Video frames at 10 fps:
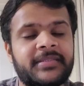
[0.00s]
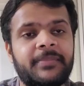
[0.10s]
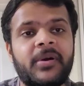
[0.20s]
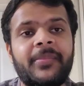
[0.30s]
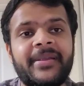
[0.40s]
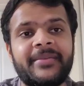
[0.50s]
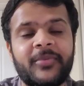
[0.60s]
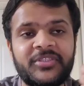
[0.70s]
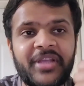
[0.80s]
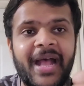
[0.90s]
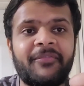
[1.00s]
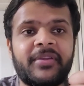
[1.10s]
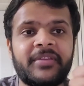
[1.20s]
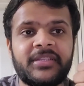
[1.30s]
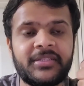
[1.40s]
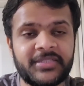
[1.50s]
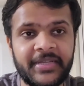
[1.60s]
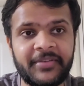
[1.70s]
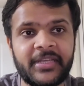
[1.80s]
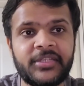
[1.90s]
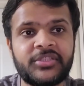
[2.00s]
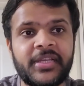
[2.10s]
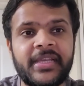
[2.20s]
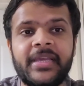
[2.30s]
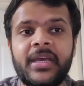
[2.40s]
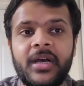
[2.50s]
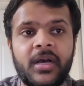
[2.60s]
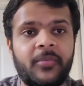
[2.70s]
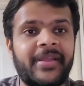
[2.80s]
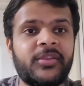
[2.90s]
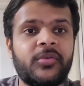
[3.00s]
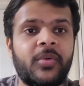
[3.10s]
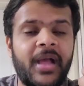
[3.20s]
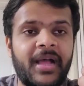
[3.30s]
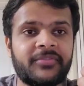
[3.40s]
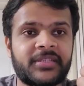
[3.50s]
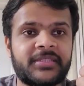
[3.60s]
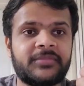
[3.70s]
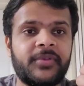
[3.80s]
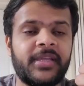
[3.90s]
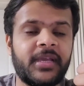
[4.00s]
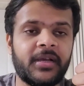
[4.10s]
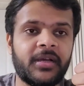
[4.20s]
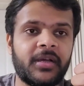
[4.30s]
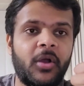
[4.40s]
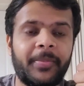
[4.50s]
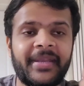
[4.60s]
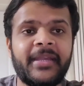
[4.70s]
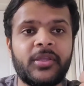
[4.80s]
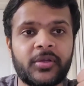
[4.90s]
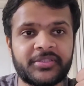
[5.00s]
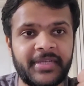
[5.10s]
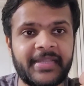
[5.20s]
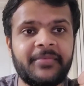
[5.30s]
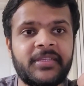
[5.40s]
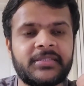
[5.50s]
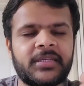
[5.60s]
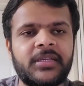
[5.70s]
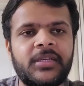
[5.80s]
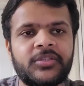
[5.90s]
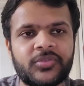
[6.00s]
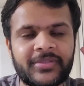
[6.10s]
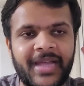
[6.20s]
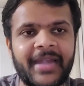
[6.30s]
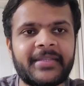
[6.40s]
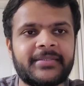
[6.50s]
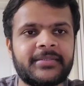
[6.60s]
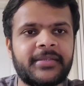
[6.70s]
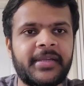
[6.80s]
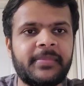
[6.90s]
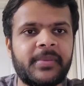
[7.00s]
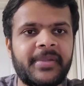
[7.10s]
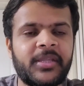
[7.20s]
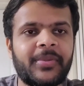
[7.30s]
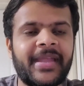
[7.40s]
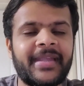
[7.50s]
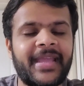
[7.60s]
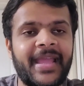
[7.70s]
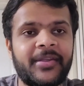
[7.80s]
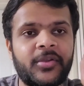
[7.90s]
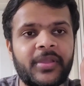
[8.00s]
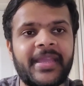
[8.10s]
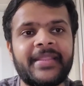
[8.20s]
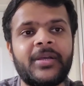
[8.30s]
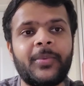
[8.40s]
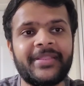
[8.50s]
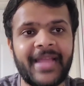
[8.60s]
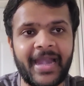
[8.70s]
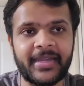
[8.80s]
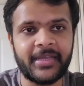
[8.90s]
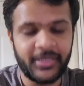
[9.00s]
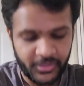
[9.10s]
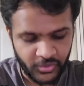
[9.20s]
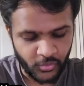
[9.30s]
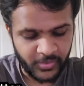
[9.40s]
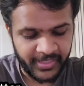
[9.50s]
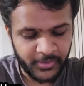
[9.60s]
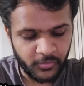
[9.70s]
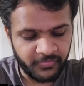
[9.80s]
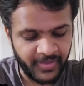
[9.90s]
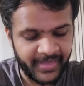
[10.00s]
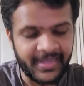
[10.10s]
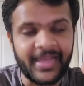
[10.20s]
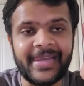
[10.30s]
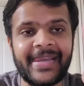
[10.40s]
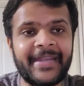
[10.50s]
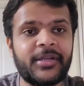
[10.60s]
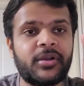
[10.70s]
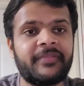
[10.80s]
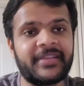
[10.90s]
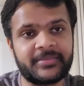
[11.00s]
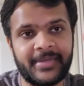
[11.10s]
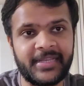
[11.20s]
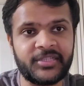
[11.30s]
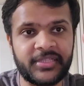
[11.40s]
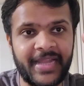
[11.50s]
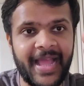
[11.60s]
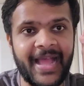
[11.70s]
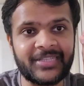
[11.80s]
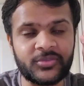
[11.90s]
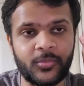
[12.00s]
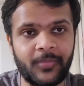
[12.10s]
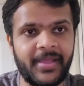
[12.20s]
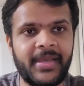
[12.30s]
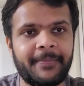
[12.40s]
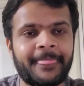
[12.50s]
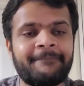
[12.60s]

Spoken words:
is the permit which you have received initially when you have successfully obtained your study visa. So that is the study permit you get, and together with that you need to file a letter of explanation as well.